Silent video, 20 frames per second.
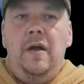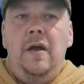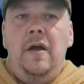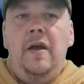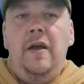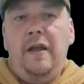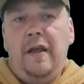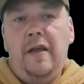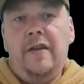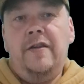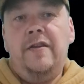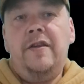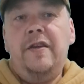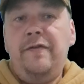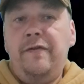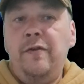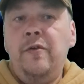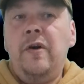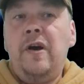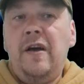And
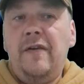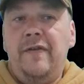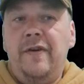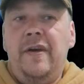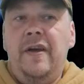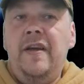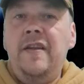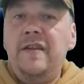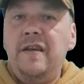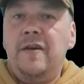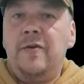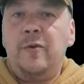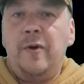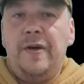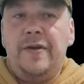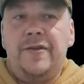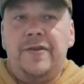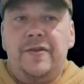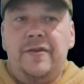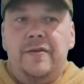if you have any
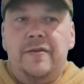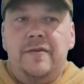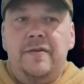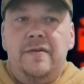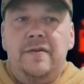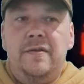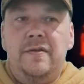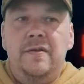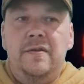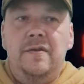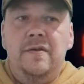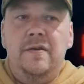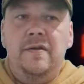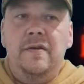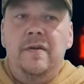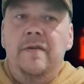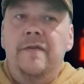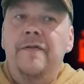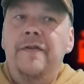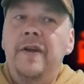questions,
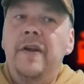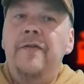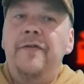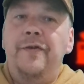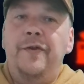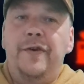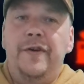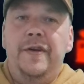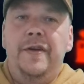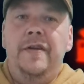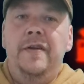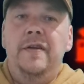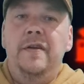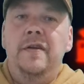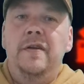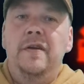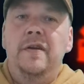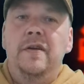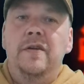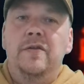feel free
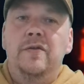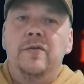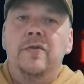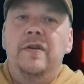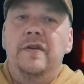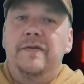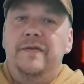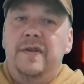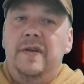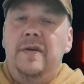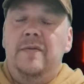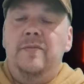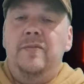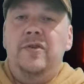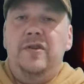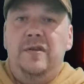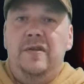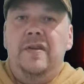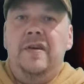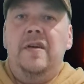to leave them
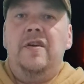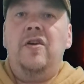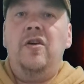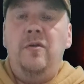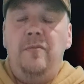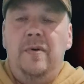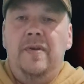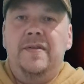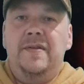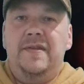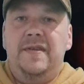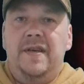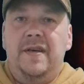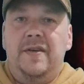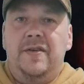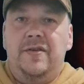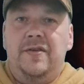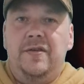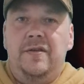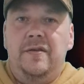in the comment
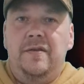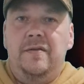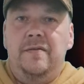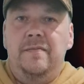section.